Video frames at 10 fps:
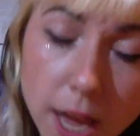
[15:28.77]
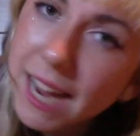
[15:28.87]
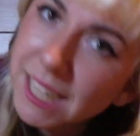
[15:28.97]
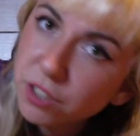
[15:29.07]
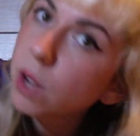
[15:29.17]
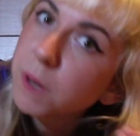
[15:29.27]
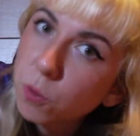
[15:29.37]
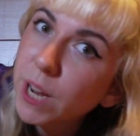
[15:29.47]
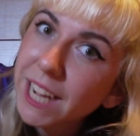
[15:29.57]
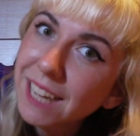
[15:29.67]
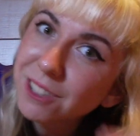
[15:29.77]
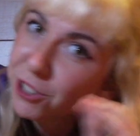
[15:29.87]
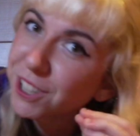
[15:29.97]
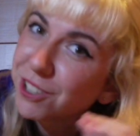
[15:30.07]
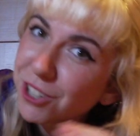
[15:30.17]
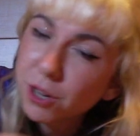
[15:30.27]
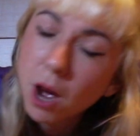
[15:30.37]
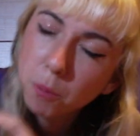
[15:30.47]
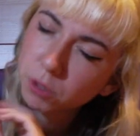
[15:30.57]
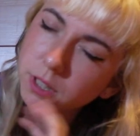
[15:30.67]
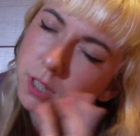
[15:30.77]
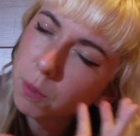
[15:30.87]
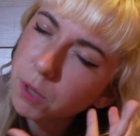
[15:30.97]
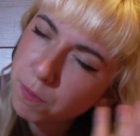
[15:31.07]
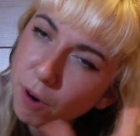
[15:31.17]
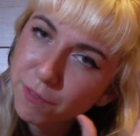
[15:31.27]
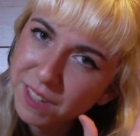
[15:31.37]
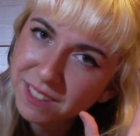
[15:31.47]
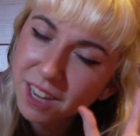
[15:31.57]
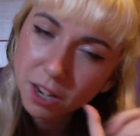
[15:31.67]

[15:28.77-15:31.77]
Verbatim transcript: In its opening weekend, Grease 2 brought in double the profit